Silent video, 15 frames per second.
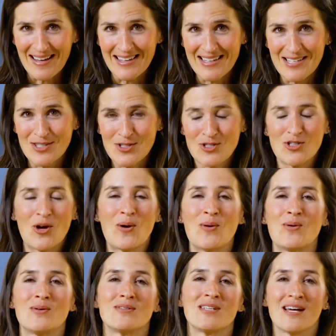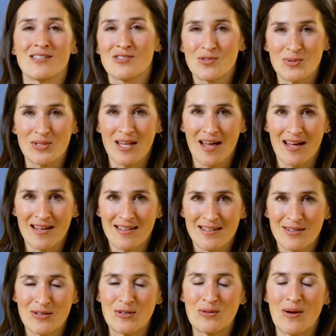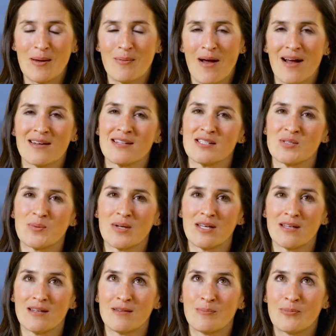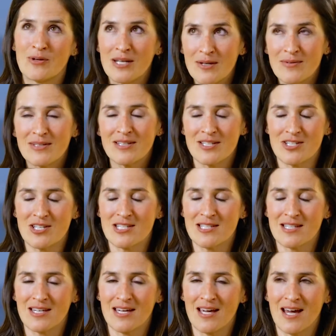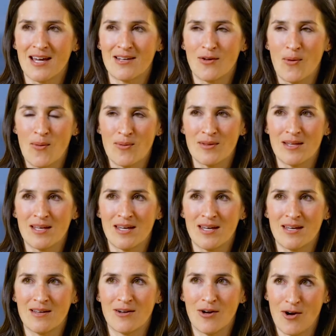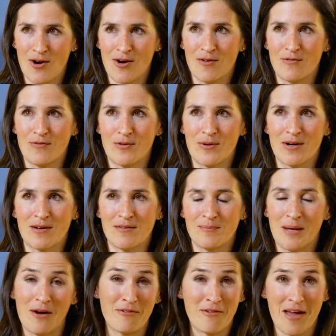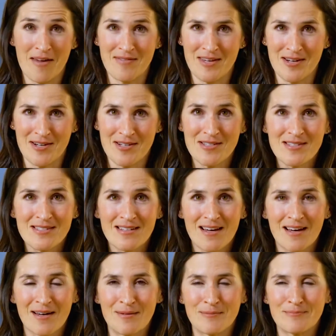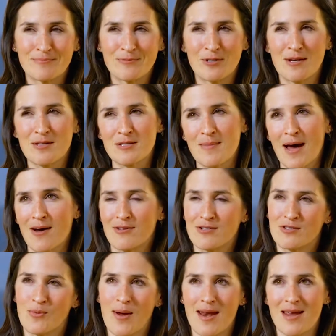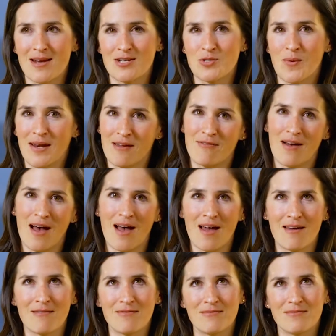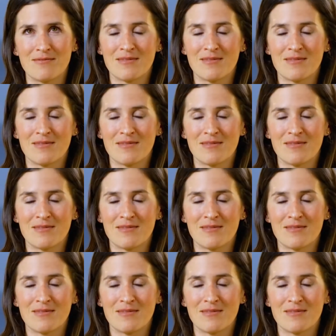is Jo Tastula, who I practiced with pretty religiously and only her for about 5 years, when I was about 20 to 25.